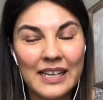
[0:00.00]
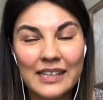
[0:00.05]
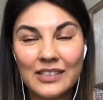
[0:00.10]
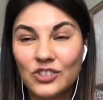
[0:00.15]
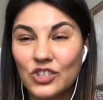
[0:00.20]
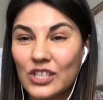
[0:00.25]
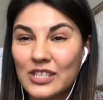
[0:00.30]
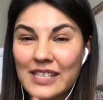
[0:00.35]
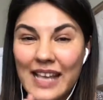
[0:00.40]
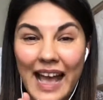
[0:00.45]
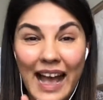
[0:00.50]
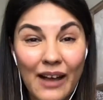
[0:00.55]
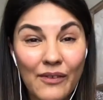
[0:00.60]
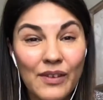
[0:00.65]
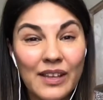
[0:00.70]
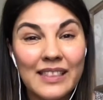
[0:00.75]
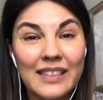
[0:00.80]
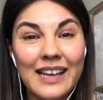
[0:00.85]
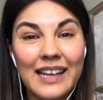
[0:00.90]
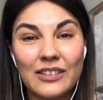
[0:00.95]
just
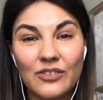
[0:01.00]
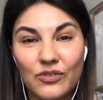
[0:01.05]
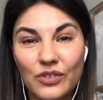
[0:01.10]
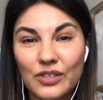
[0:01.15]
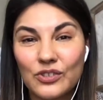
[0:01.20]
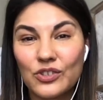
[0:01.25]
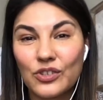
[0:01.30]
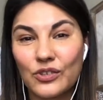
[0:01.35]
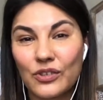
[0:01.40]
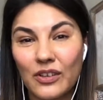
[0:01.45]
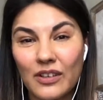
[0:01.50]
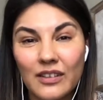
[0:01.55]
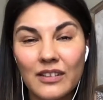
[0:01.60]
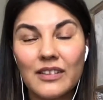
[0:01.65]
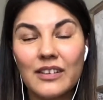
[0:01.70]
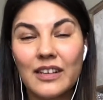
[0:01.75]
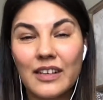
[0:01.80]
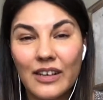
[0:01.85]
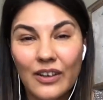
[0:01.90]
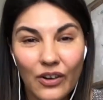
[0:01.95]
having that
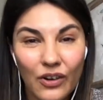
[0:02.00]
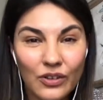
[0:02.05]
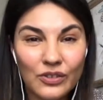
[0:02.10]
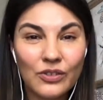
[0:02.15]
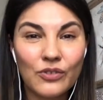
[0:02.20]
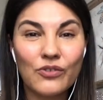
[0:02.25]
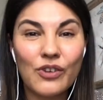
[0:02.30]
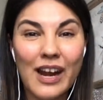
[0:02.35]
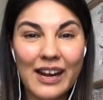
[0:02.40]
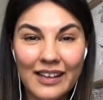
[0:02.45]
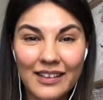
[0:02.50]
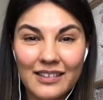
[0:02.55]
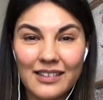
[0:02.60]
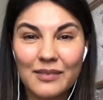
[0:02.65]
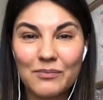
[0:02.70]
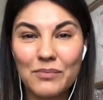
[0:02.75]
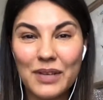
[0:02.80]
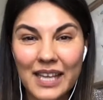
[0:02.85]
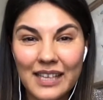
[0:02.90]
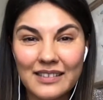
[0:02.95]
ritual on a
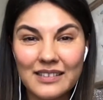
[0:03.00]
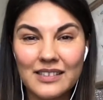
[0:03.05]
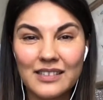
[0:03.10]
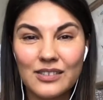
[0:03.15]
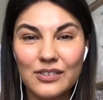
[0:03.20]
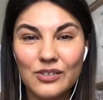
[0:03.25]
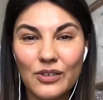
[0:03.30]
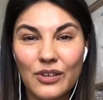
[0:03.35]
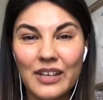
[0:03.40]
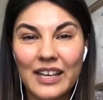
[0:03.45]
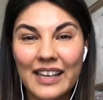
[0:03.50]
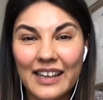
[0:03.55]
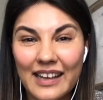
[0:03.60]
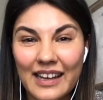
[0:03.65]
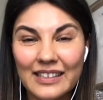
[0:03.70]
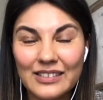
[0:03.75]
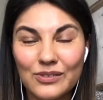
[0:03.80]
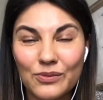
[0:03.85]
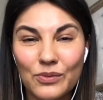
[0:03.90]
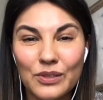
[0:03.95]
regular basis. Okay,
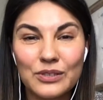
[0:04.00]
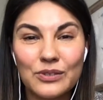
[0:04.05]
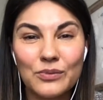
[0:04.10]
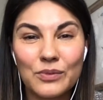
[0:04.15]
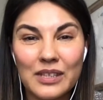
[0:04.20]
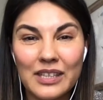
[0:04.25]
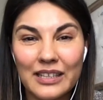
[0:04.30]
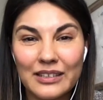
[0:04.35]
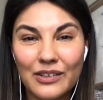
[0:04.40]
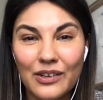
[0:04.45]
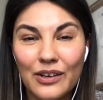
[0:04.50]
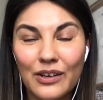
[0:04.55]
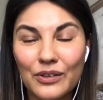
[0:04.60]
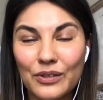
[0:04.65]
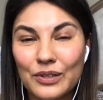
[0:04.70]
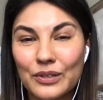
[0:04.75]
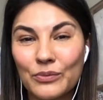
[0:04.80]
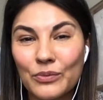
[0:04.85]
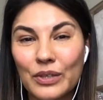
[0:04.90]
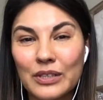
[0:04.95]
guys, what do we let
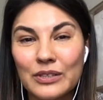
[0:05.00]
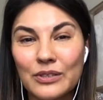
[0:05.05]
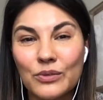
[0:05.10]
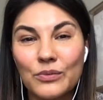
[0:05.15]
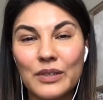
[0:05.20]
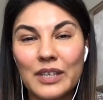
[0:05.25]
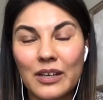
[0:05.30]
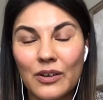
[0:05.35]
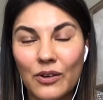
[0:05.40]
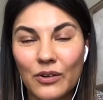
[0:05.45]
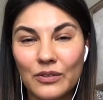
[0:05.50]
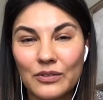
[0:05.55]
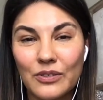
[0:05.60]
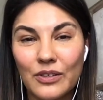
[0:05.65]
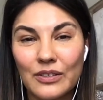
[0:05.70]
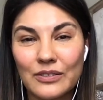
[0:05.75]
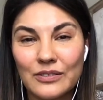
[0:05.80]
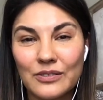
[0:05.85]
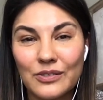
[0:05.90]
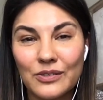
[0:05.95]
go and what do we hold
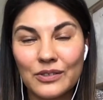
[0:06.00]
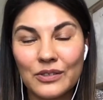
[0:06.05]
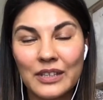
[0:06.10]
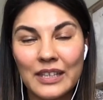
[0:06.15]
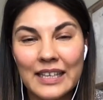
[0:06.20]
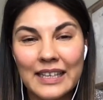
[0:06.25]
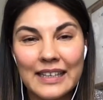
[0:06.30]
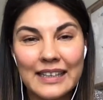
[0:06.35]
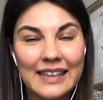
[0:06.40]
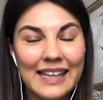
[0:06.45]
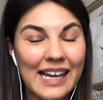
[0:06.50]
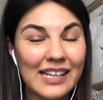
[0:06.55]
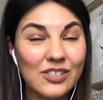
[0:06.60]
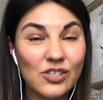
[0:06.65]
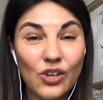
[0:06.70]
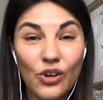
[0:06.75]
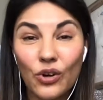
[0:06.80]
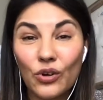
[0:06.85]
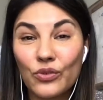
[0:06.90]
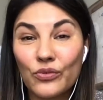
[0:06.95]
on to?
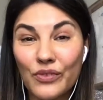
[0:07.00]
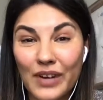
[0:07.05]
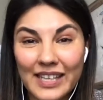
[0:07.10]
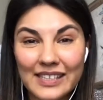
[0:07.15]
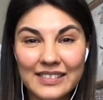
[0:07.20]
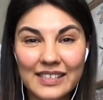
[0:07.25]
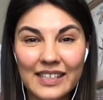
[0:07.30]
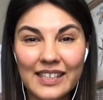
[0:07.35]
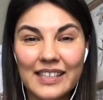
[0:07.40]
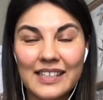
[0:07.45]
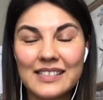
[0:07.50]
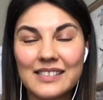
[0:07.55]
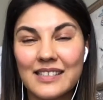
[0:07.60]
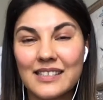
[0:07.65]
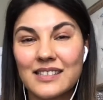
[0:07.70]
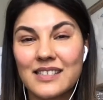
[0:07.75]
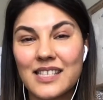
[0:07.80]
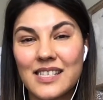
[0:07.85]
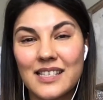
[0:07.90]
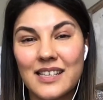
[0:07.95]
That's already is
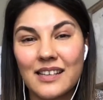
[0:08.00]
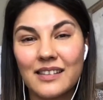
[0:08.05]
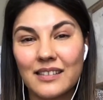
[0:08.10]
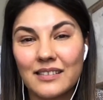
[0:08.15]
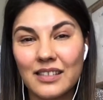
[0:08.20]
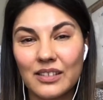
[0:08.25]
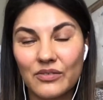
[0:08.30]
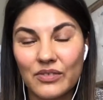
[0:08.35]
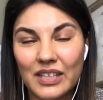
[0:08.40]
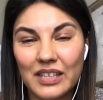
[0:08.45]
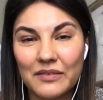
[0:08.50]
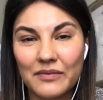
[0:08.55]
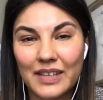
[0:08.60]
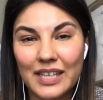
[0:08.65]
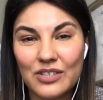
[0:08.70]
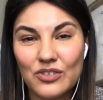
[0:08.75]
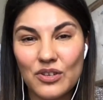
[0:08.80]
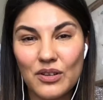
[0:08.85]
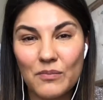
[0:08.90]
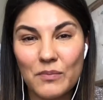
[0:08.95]
instilling a
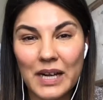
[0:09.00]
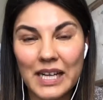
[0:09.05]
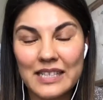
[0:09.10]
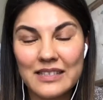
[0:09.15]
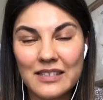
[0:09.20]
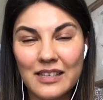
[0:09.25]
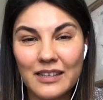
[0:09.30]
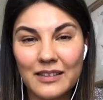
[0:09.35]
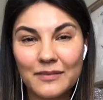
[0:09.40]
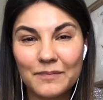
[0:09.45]
reinvention mindset.